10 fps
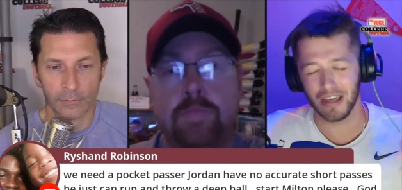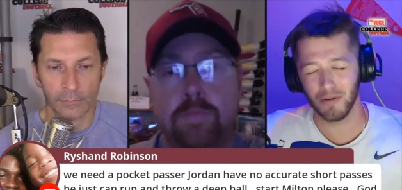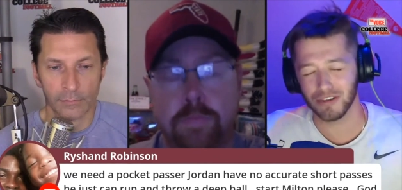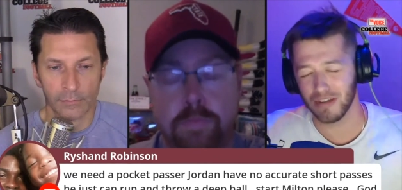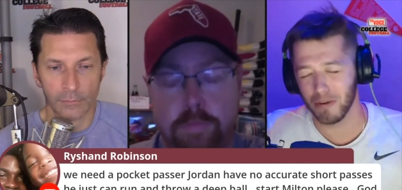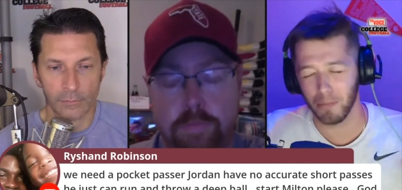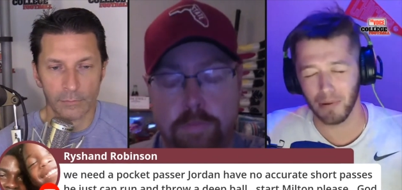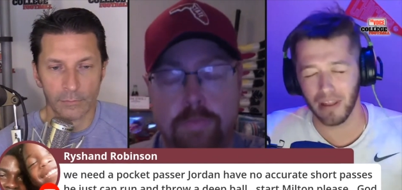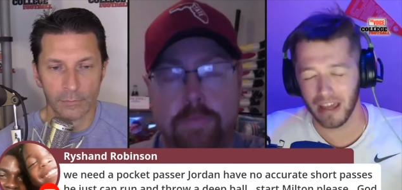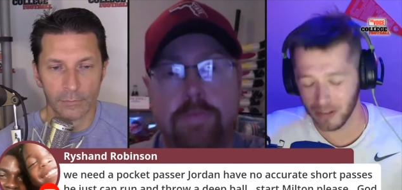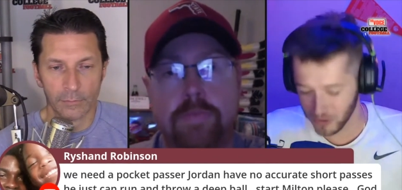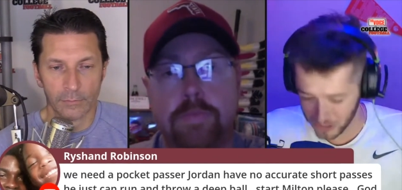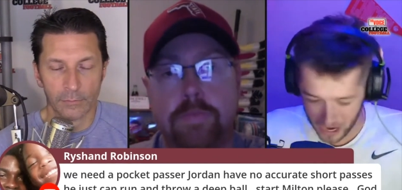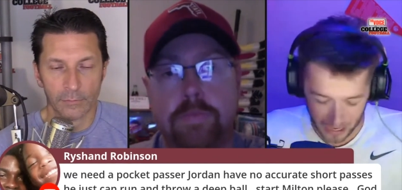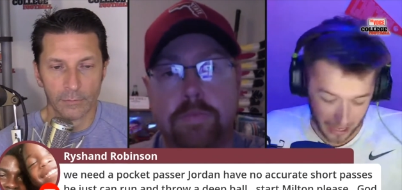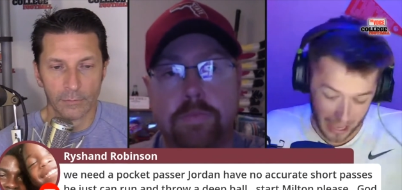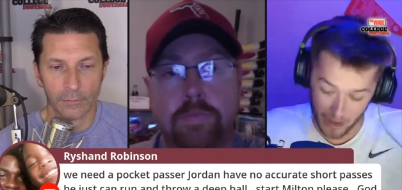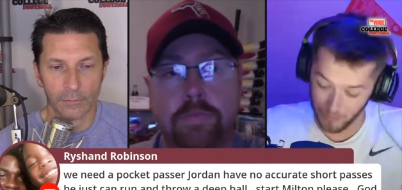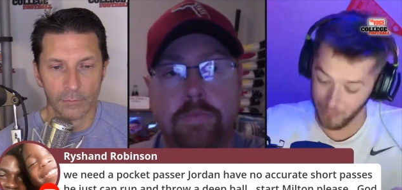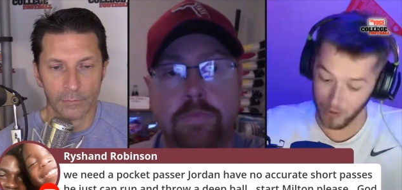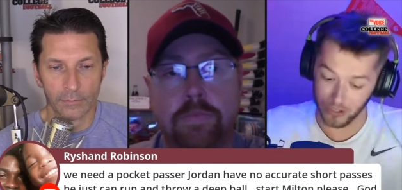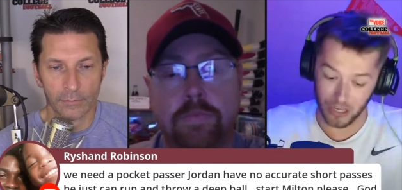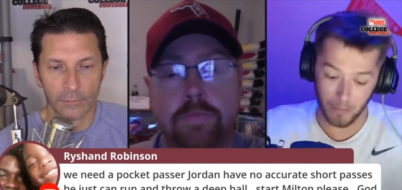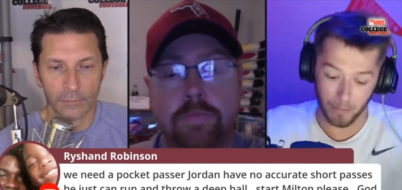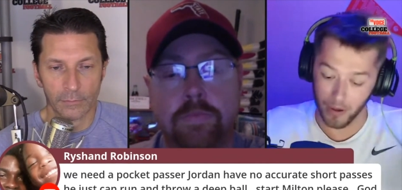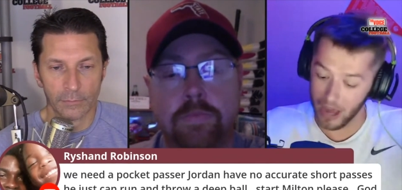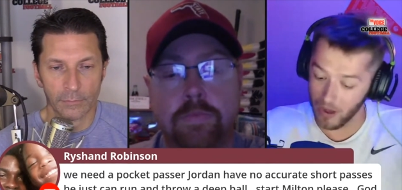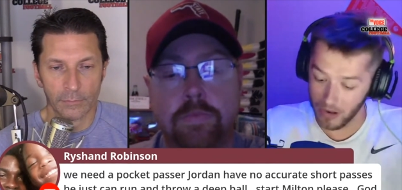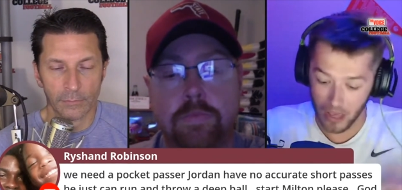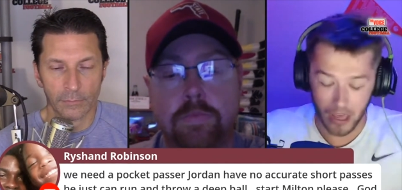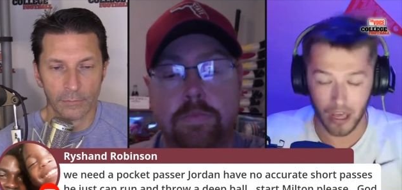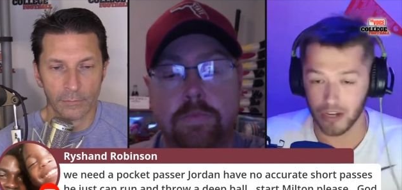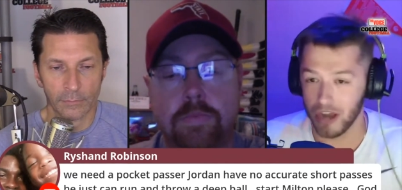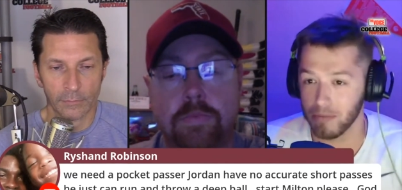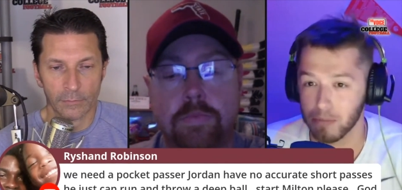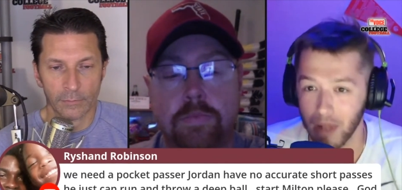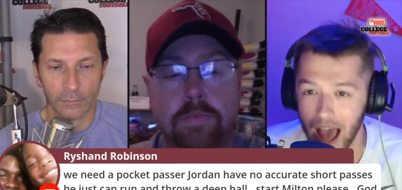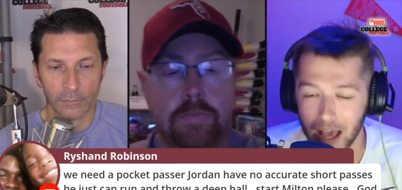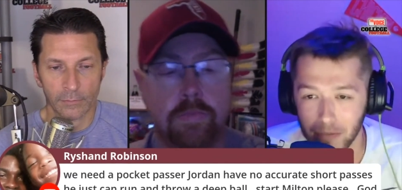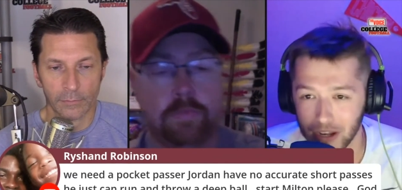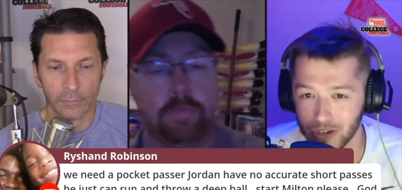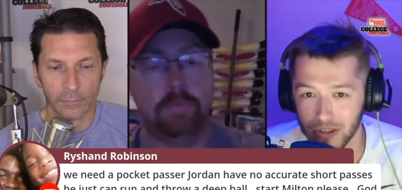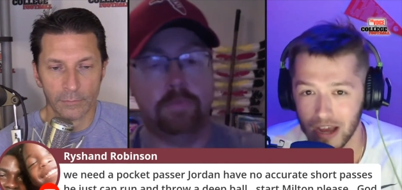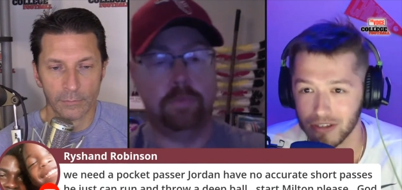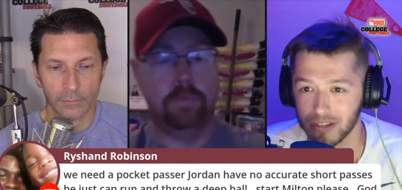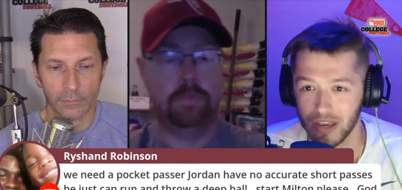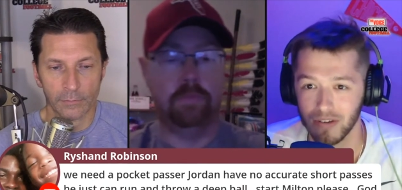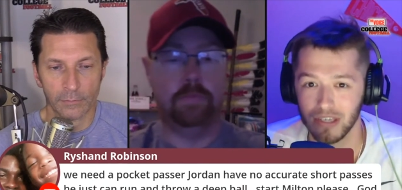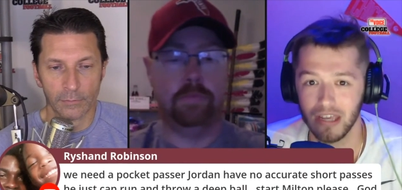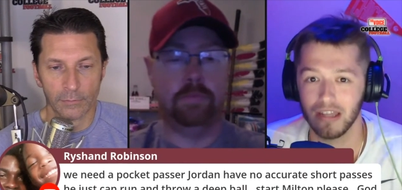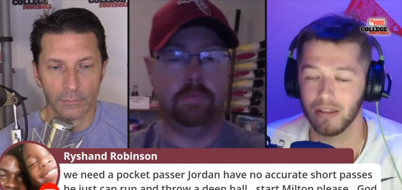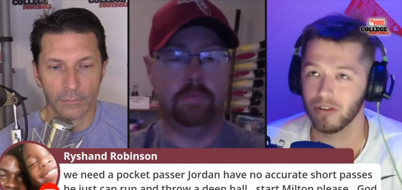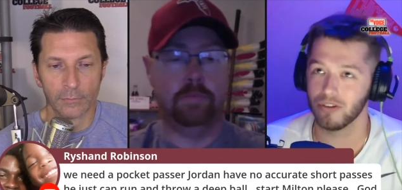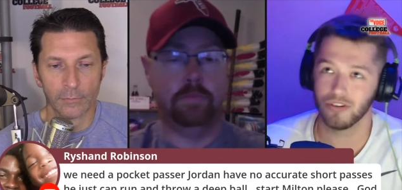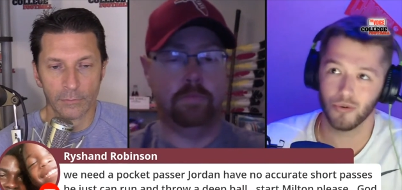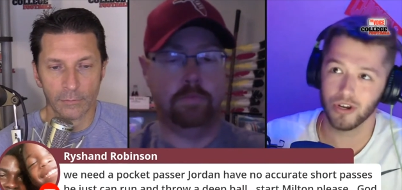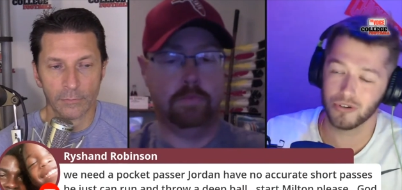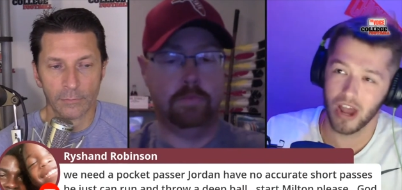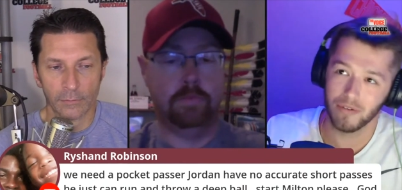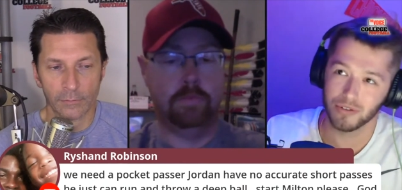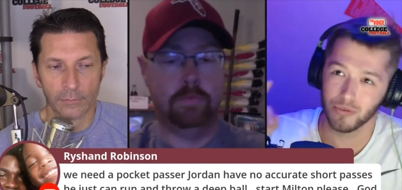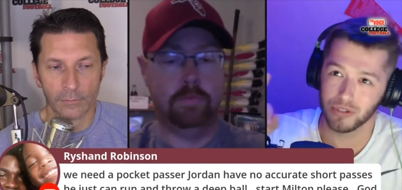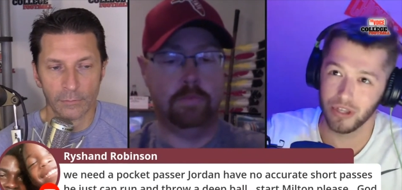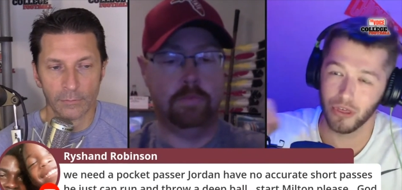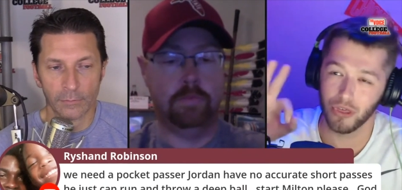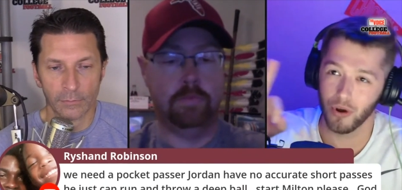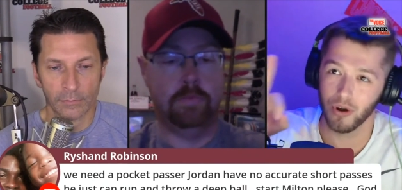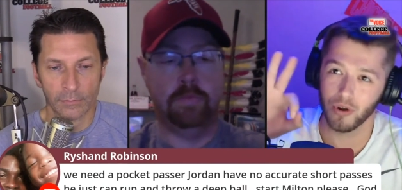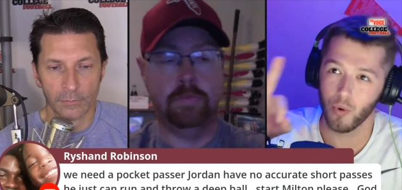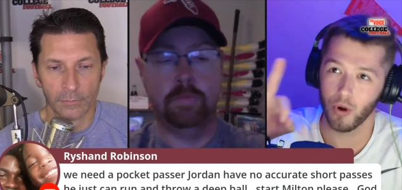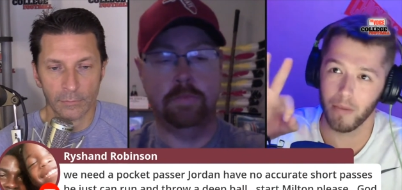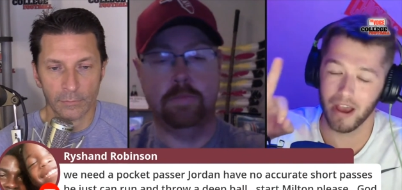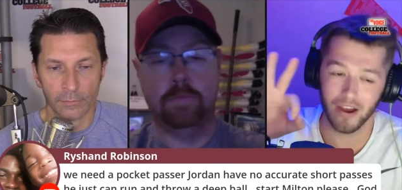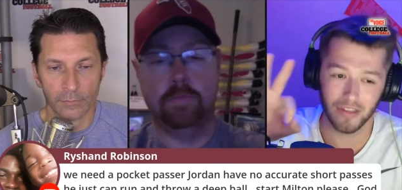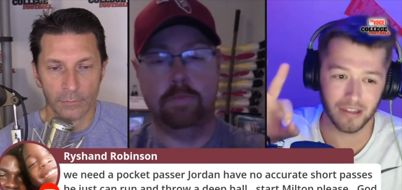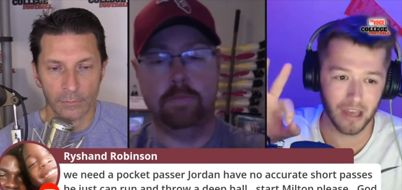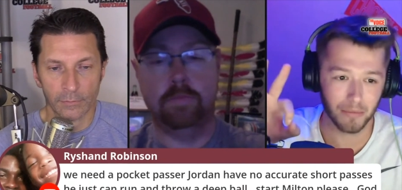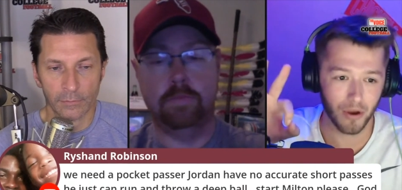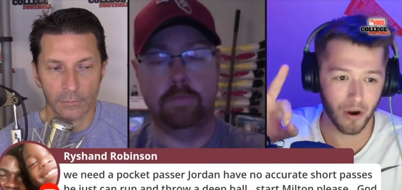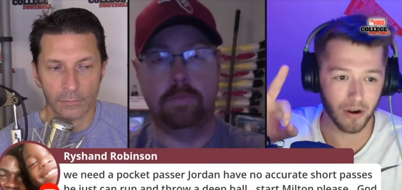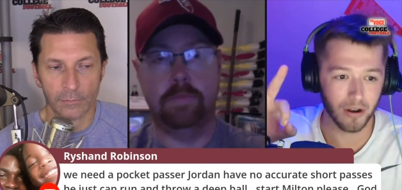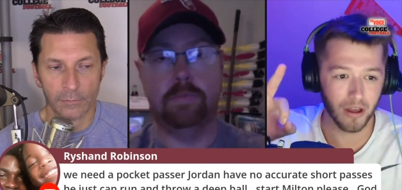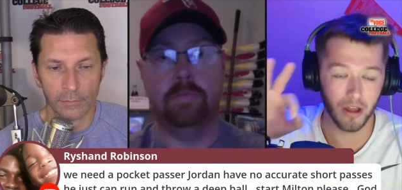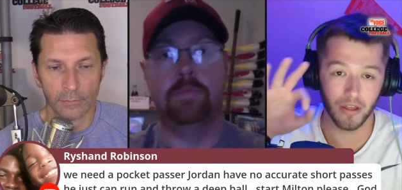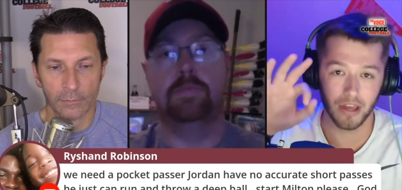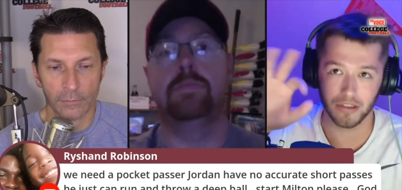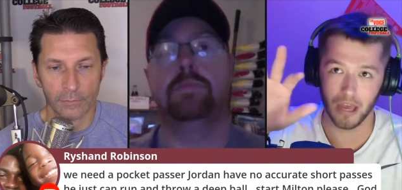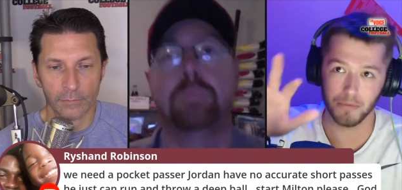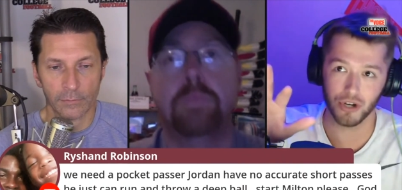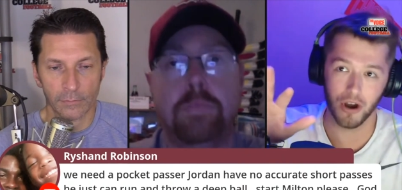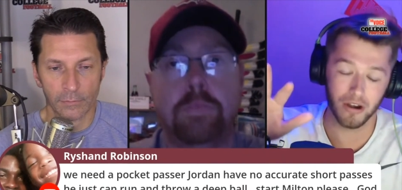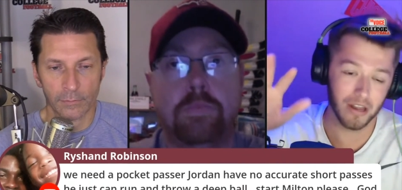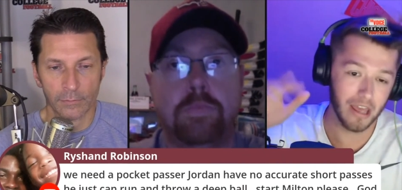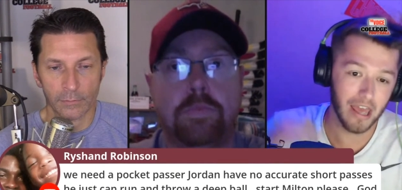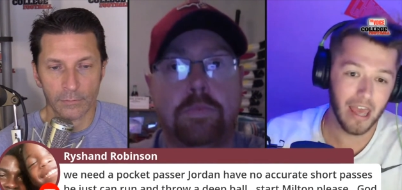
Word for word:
Speaker 1: that he wasn't even planned. This was kind of like how Florida State put out James Blackman in two thousand seventeen. Jordan Travis was the third quarterback on that depth card uh, on that depth chart.